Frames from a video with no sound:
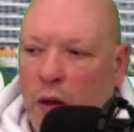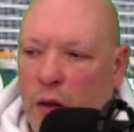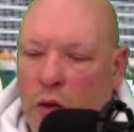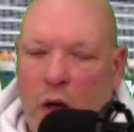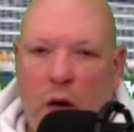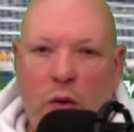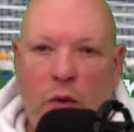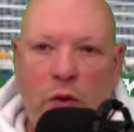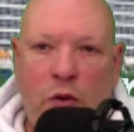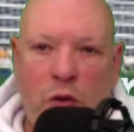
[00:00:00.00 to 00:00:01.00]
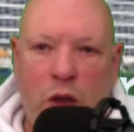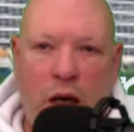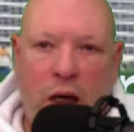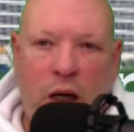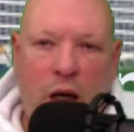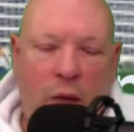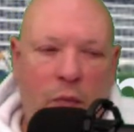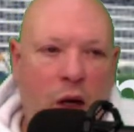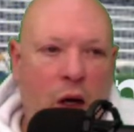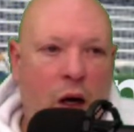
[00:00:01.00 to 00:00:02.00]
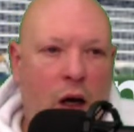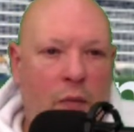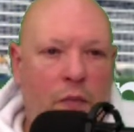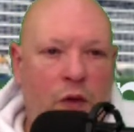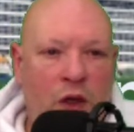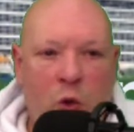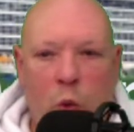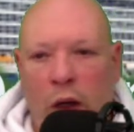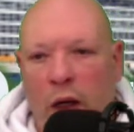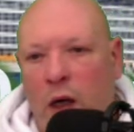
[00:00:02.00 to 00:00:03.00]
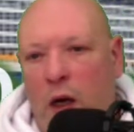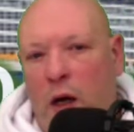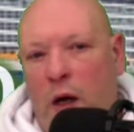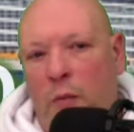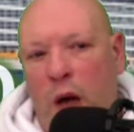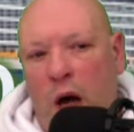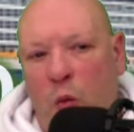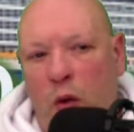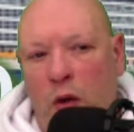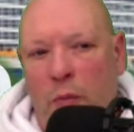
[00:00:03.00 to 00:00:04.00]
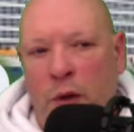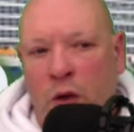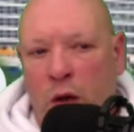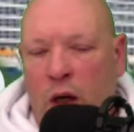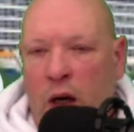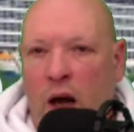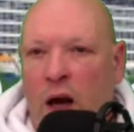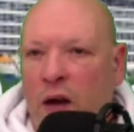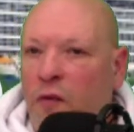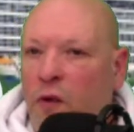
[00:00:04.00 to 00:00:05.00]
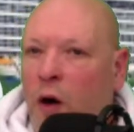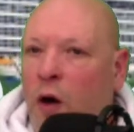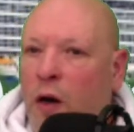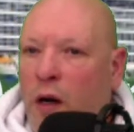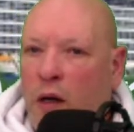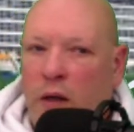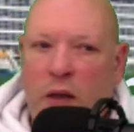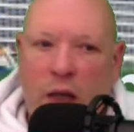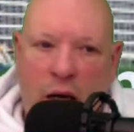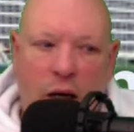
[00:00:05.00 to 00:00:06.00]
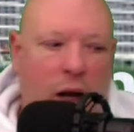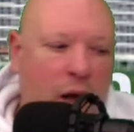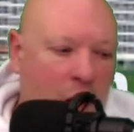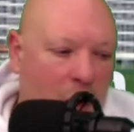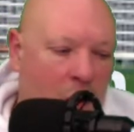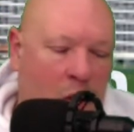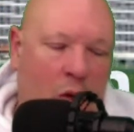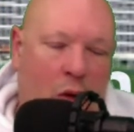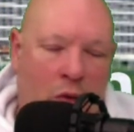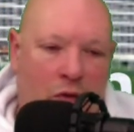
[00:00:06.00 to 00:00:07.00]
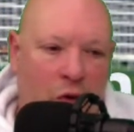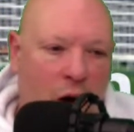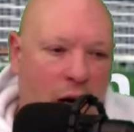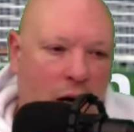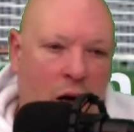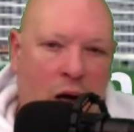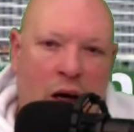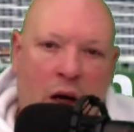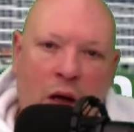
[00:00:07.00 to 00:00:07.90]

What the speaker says: So do take care. This week, I will not be doing a live on Saturday or on Friday night.